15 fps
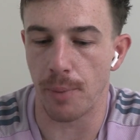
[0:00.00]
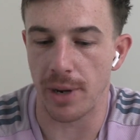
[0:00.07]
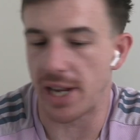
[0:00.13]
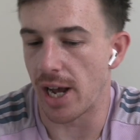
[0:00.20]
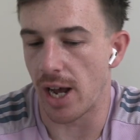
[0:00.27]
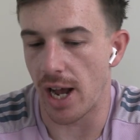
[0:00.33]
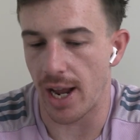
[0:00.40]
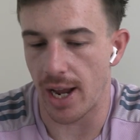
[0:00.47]
But
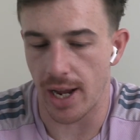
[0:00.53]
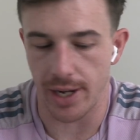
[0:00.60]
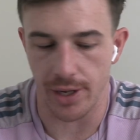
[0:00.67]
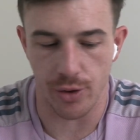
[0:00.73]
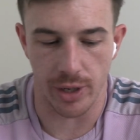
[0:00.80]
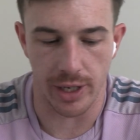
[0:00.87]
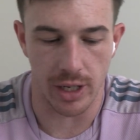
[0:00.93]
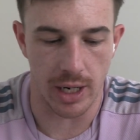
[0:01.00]
yeah, I
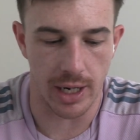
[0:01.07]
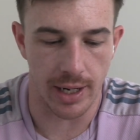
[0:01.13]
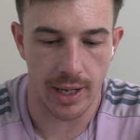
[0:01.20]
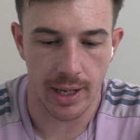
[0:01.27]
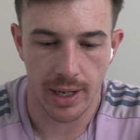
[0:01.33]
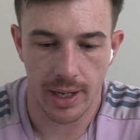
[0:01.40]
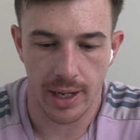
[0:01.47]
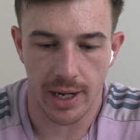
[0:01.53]
agree. Like,
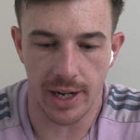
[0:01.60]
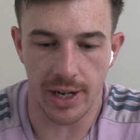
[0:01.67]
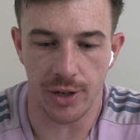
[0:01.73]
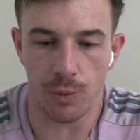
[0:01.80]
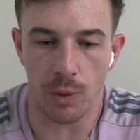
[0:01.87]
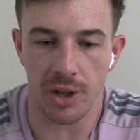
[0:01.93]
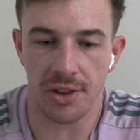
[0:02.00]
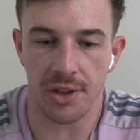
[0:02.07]
it
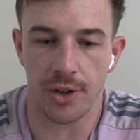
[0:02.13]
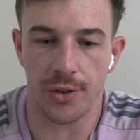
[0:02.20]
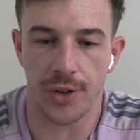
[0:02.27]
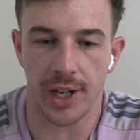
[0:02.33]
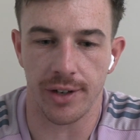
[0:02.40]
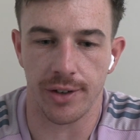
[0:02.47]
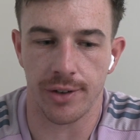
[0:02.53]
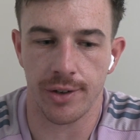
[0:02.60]
is one of those
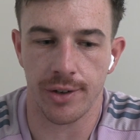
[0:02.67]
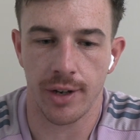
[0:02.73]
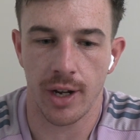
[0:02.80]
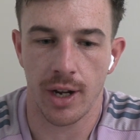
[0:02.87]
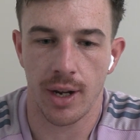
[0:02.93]
things